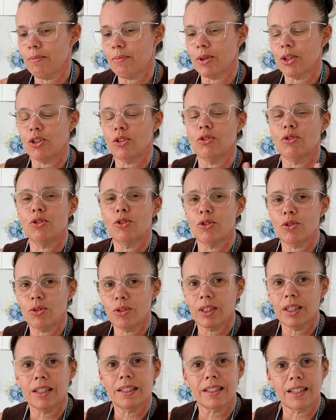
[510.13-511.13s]
but you do
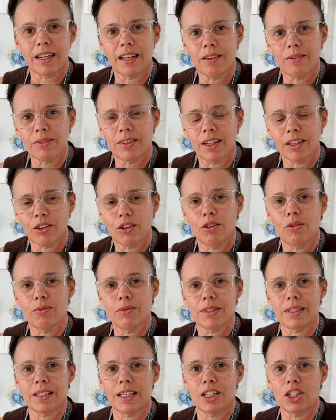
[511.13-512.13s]
need to have that
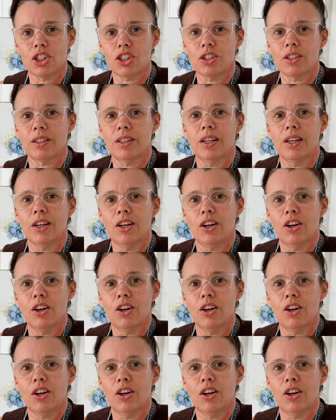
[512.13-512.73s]
conversation